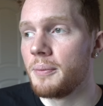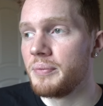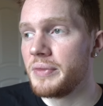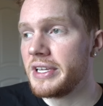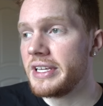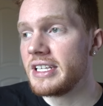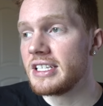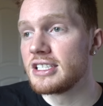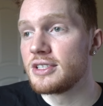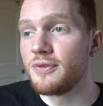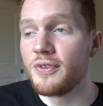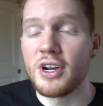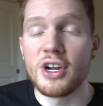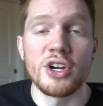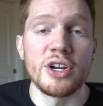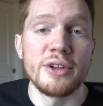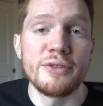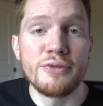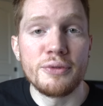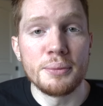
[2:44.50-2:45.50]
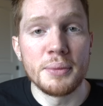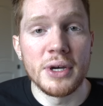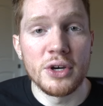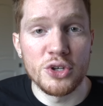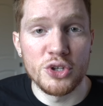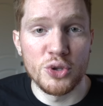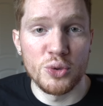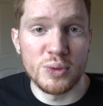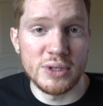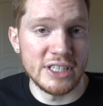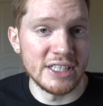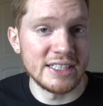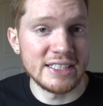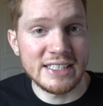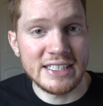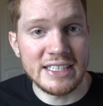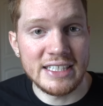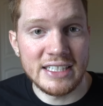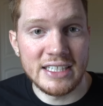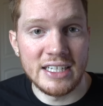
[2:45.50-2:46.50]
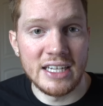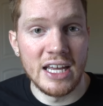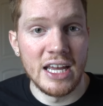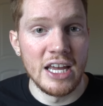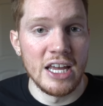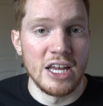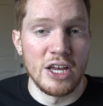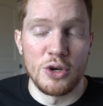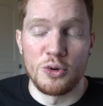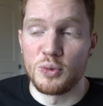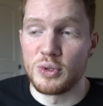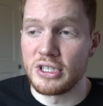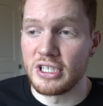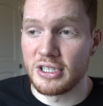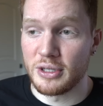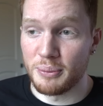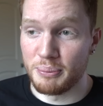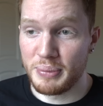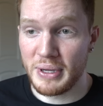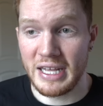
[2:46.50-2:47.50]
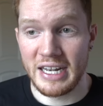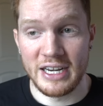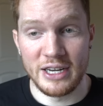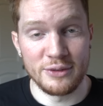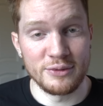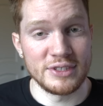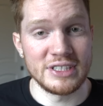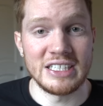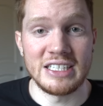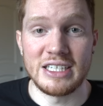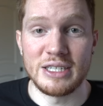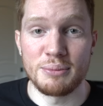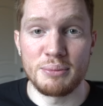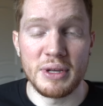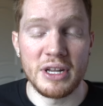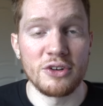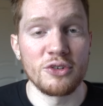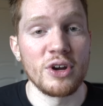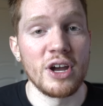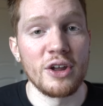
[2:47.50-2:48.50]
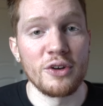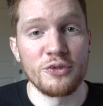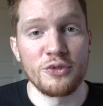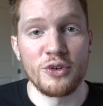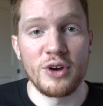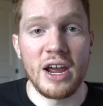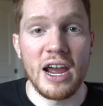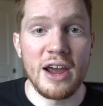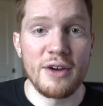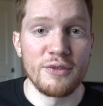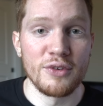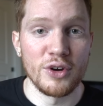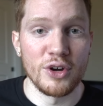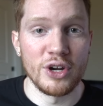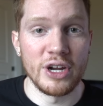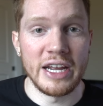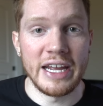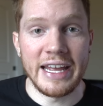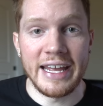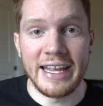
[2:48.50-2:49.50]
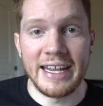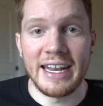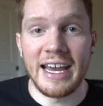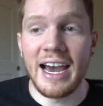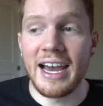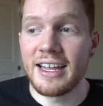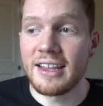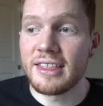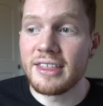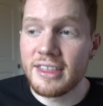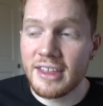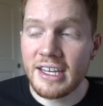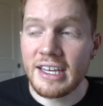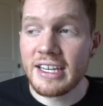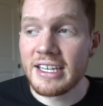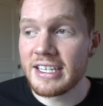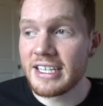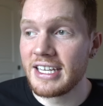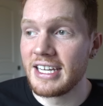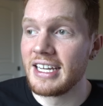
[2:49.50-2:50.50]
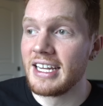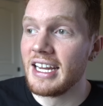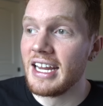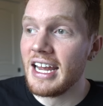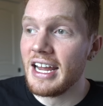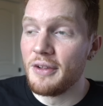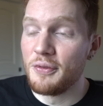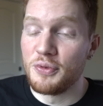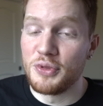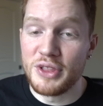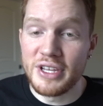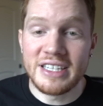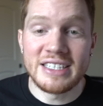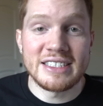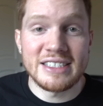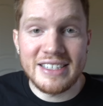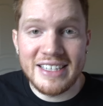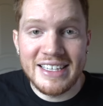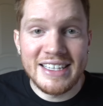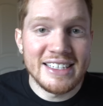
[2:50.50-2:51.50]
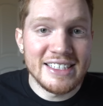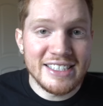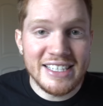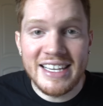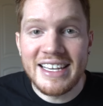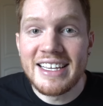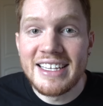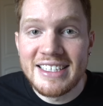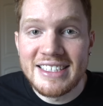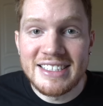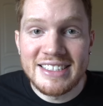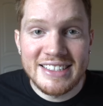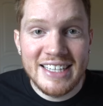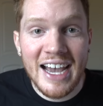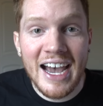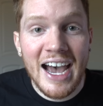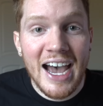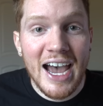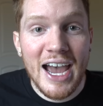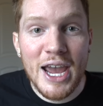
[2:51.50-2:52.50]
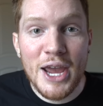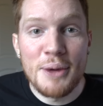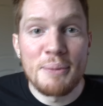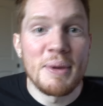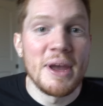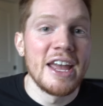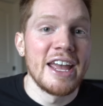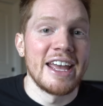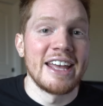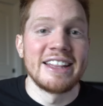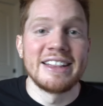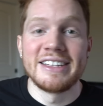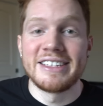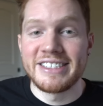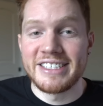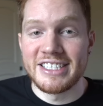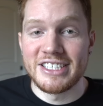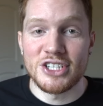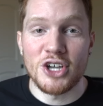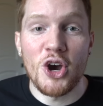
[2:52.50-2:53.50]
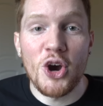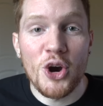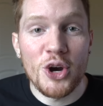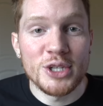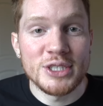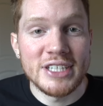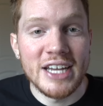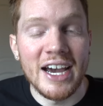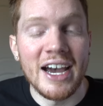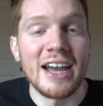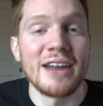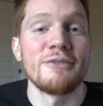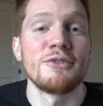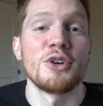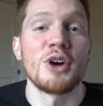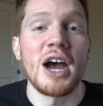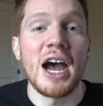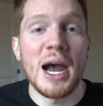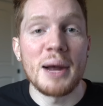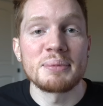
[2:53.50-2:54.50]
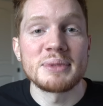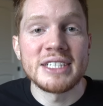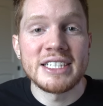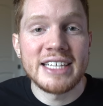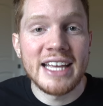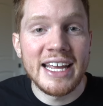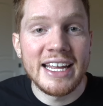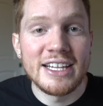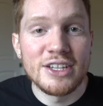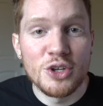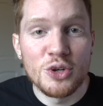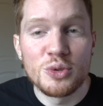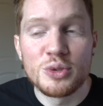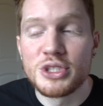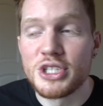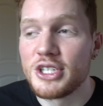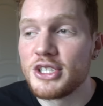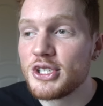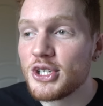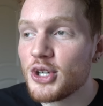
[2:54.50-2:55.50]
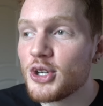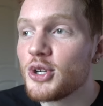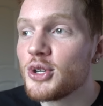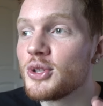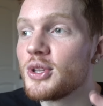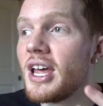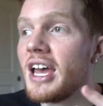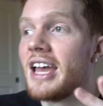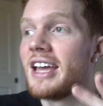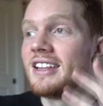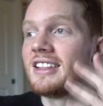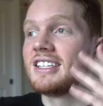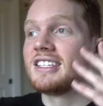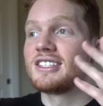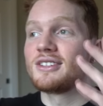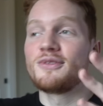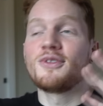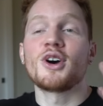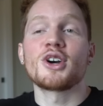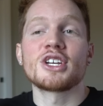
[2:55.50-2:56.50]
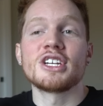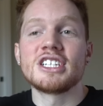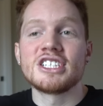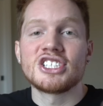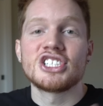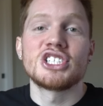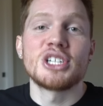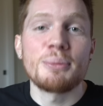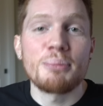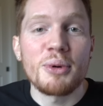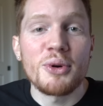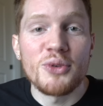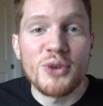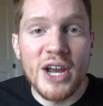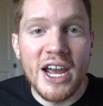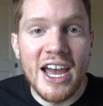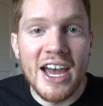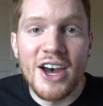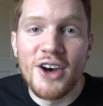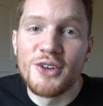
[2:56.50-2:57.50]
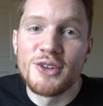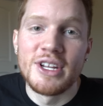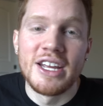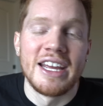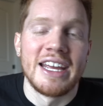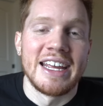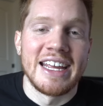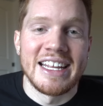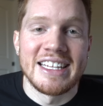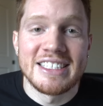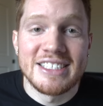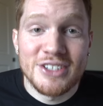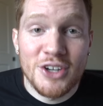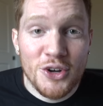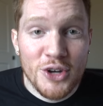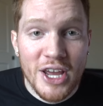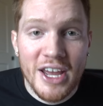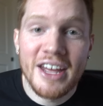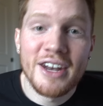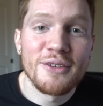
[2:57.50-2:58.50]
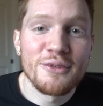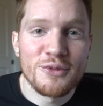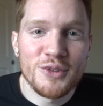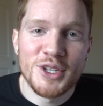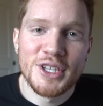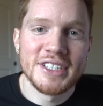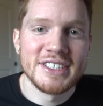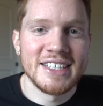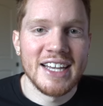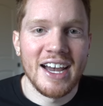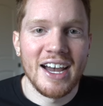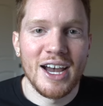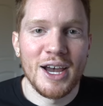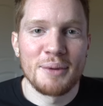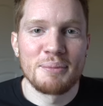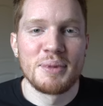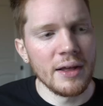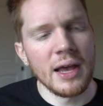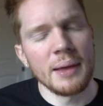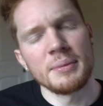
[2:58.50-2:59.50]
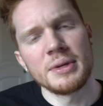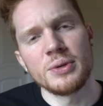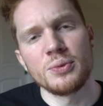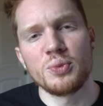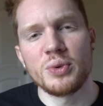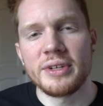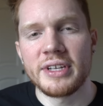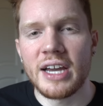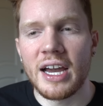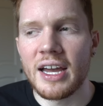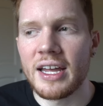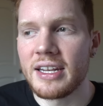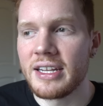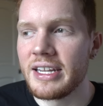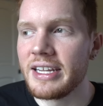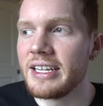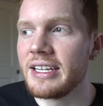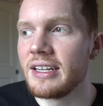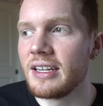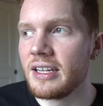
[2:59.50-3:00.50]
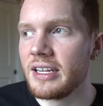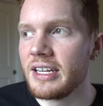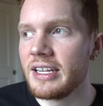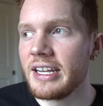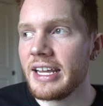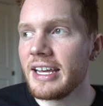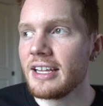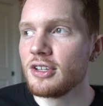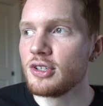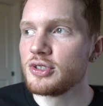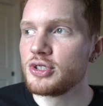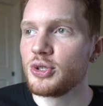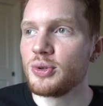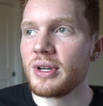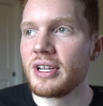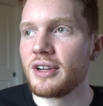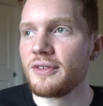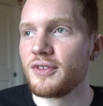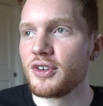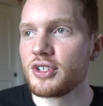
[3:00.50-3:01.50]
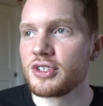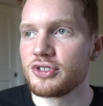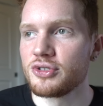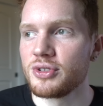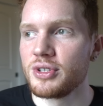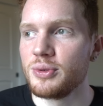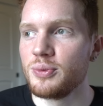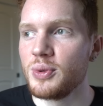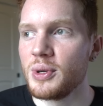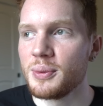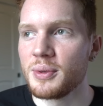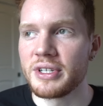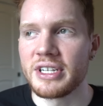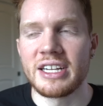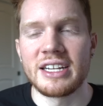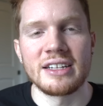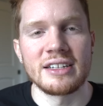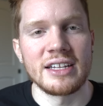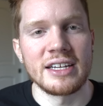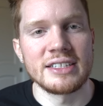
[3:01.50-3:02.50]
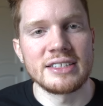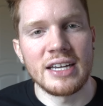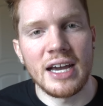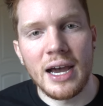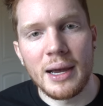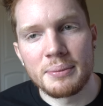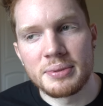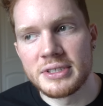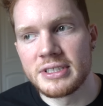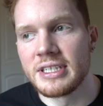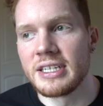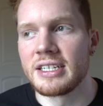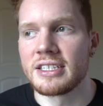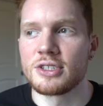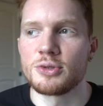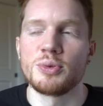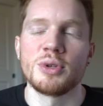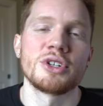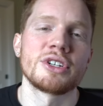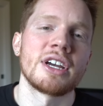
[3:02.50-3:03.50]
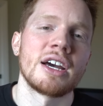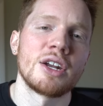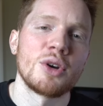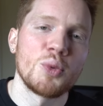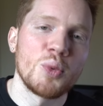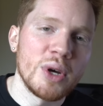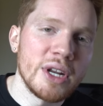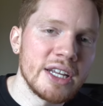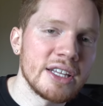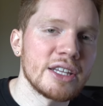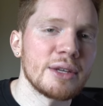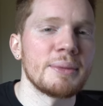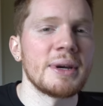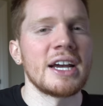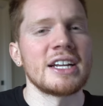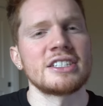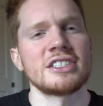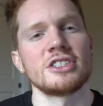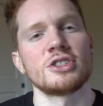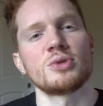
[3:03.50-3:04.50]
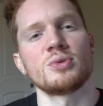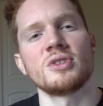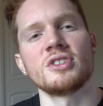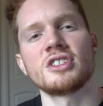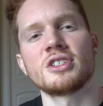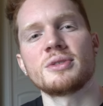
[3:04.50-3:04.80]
he is very familiar with the scene, with the competitive scene, been around forever, and I think this is his time, and this is our time for Optic Halo to turn this fucking ship around and start heading for the top. I mean, we got, in Halo 2 Anniversary, we were getting like top 6. We were kind of winning the matches we were